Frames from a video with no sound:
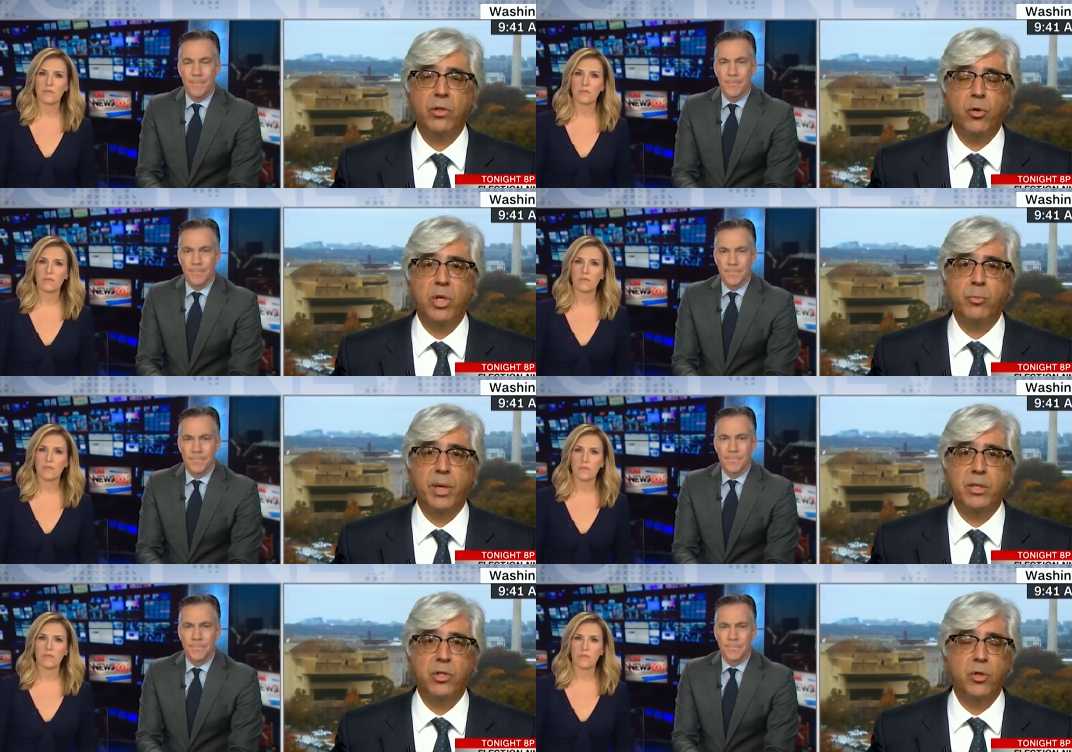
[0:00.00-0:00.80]
Speaker 1: no choice
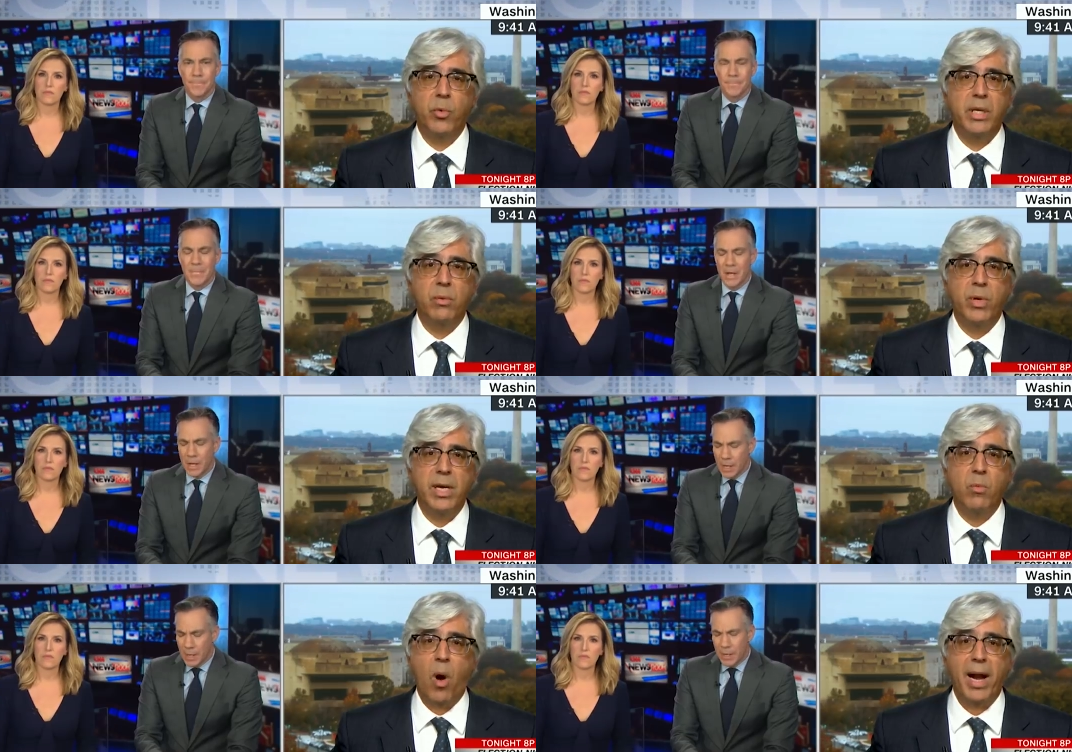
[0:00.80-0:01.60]
but to sue. We, we
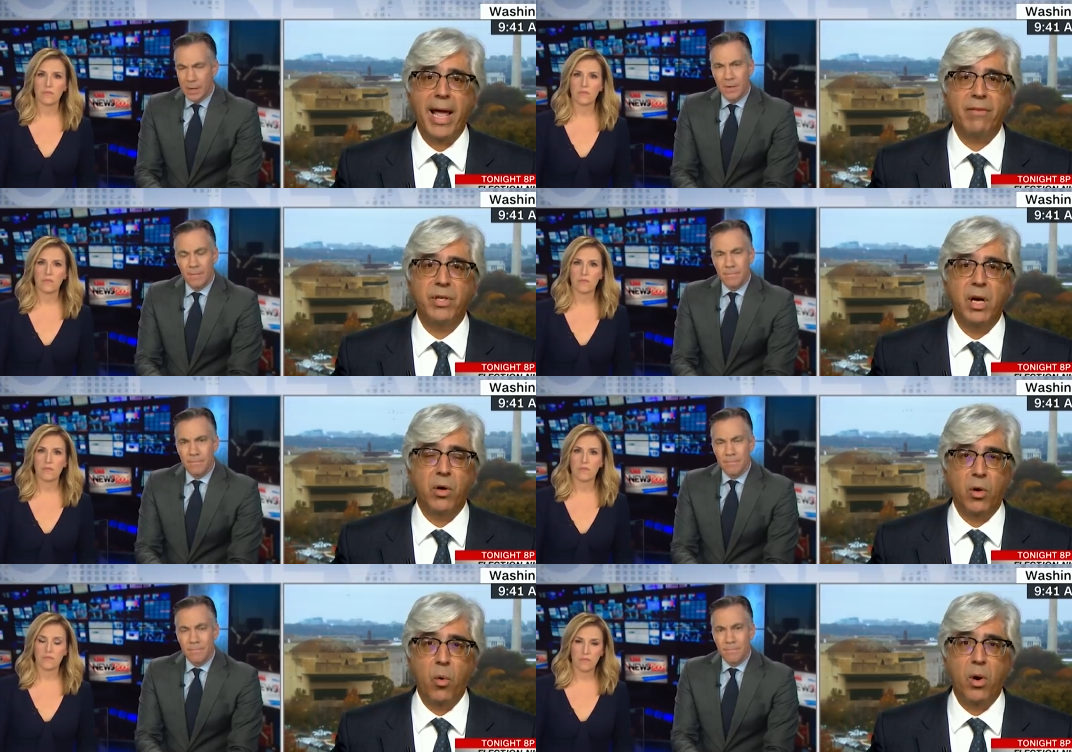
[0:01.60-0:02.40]
didn't want to have to go
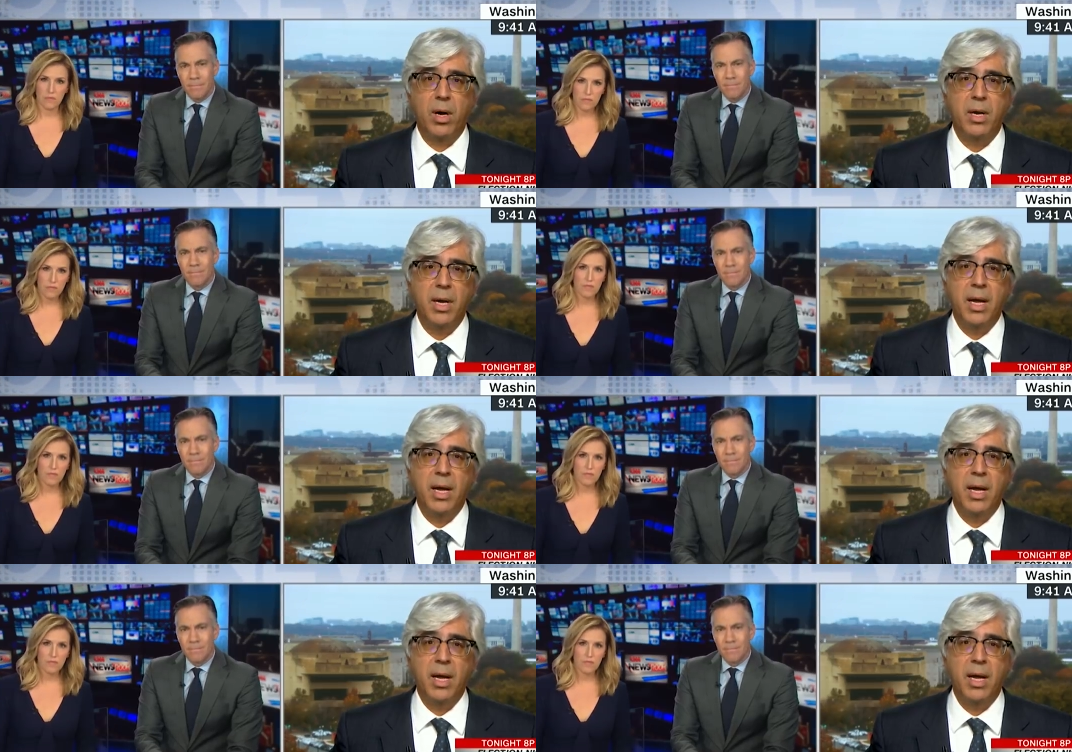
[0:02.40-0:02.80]
to court.